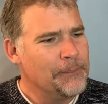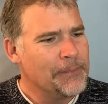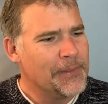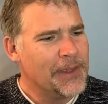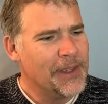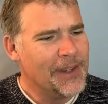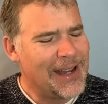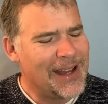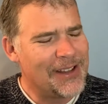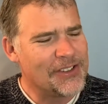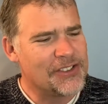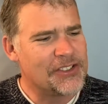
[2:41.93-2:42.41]

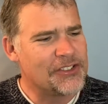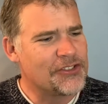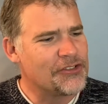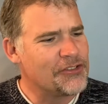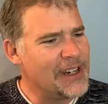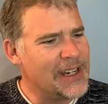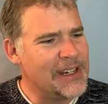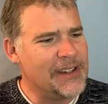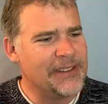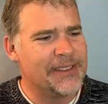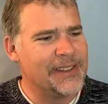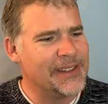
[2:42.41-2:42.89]
I was just
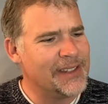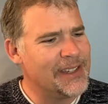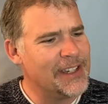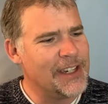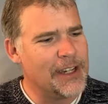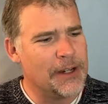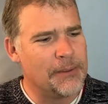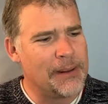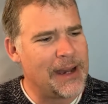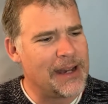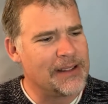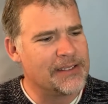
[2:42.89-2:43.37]
really
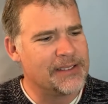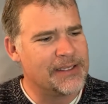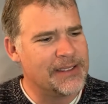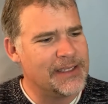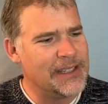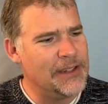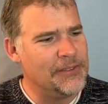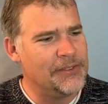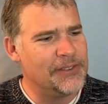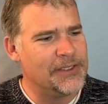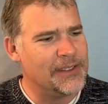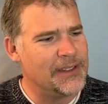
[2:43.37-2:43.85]
thinking about
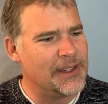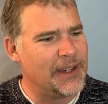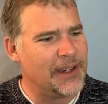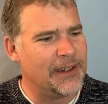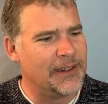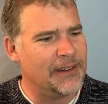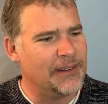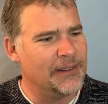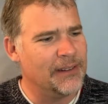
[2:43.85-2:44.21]
Steve today.